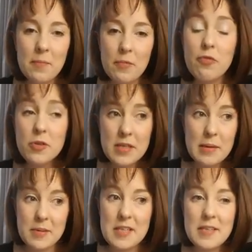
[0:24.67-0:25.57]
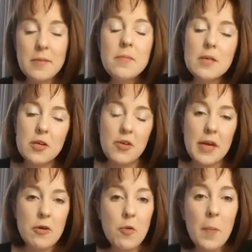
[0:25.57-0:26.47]
four-step system to
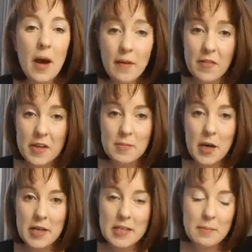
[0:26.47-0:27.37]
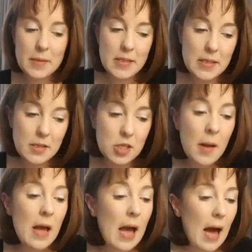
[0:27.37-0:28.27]
create your perfect marketing message.
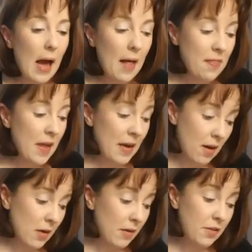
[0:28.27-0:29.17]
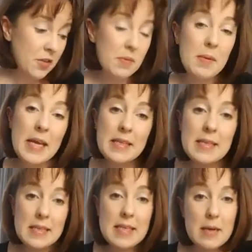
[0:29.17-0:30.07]
And then I'll give you some hints
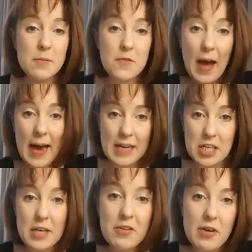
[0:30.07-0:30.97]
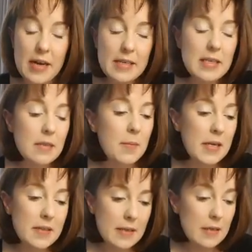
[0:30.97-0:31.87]
and tips for actually creating the
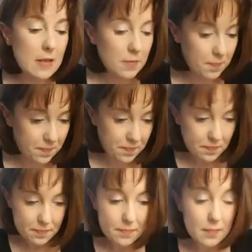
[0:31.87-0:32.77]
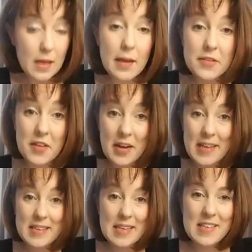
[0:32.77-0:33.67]
basics. So
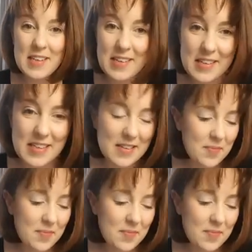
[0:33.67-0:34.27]
let's get started.